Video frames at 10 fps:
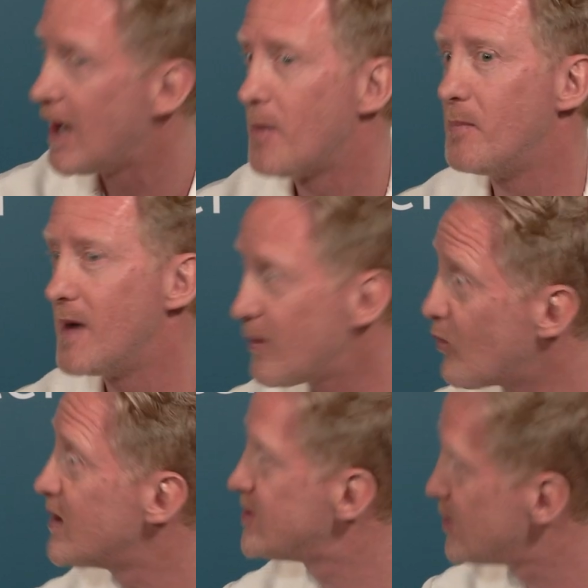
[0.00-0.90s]
maybe
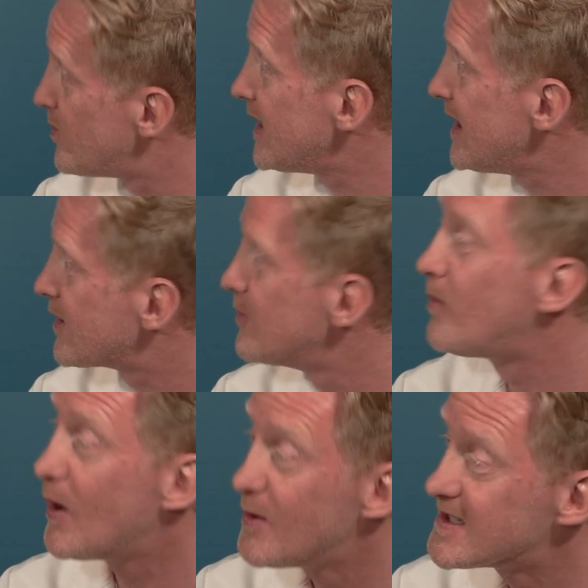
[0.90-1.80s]
we should be
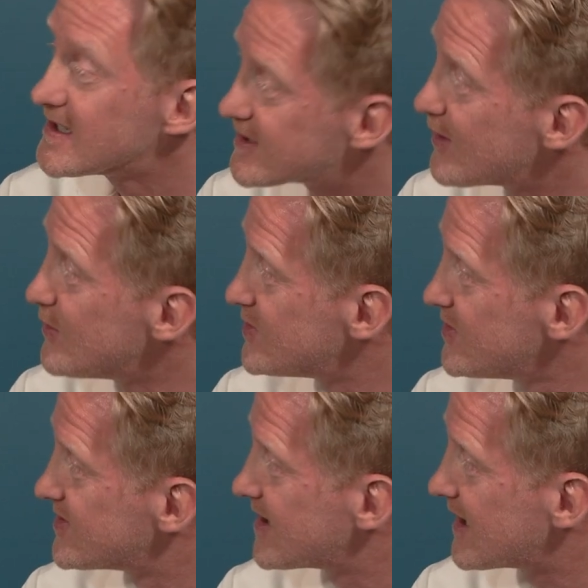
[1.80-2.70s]
composing
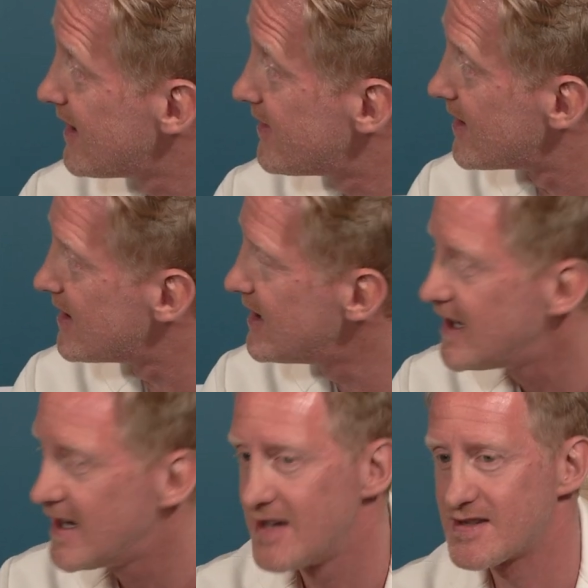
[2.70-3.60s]
solutions together.
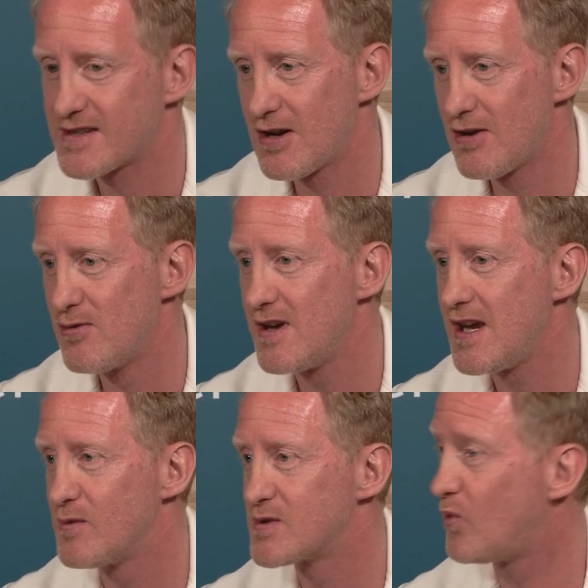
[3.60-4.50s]
And so
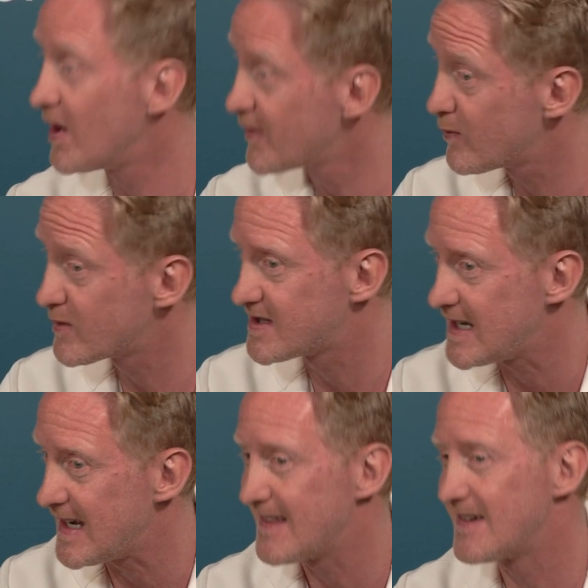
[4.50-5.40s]
it was wonderful to
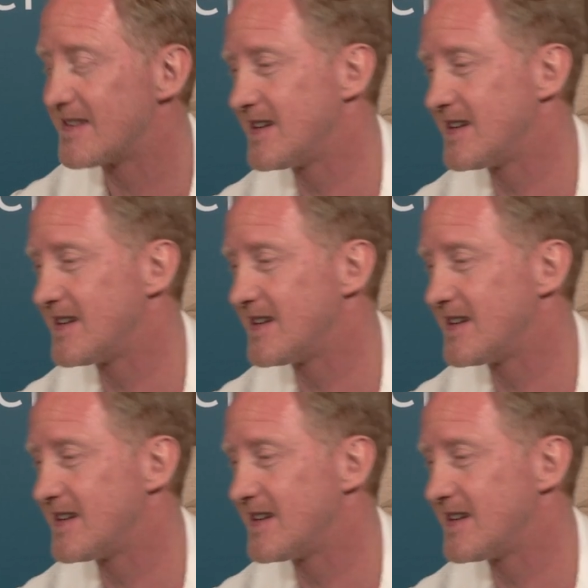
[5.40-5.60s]
see that